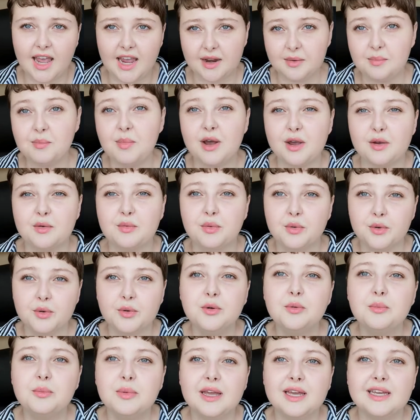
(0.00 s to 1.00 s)
in my
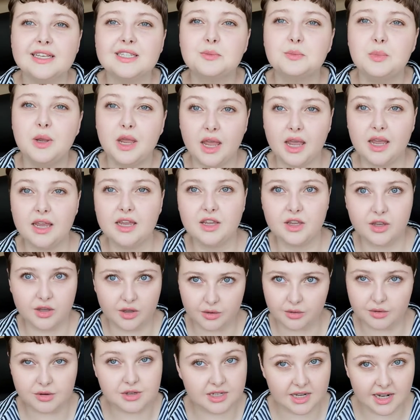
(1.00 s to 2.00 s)
room is being
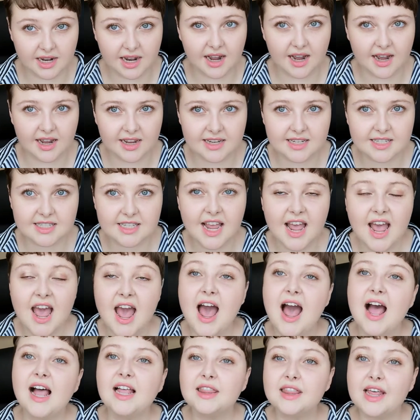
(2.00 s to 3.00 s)
utilized,
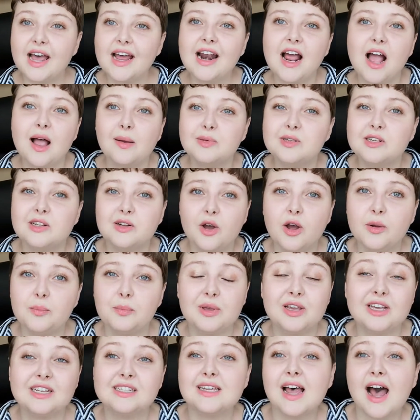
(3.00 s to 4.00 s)
and that helps a lot
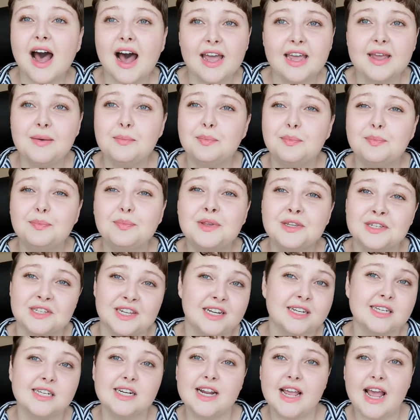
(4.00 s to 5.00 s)
because I
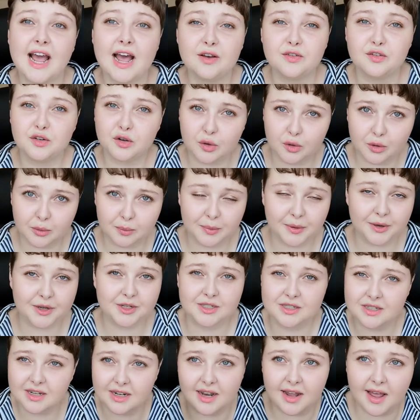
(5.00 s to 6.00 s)
essentially have a whole
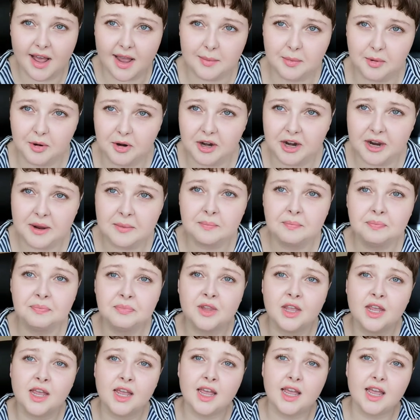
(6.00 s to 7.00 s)
personal library
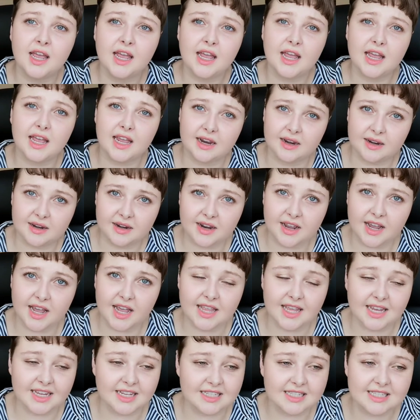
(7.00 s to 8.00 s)
in
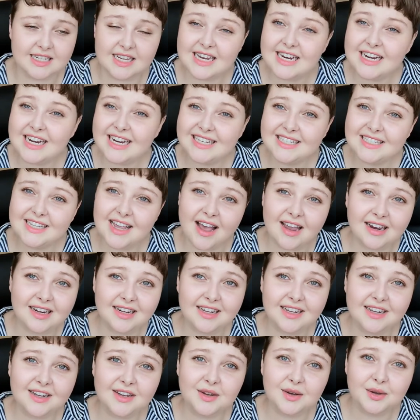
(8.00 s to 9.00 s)
a teeny
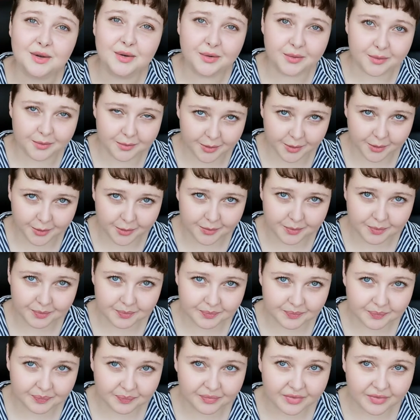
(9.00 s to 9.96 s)
tiny room.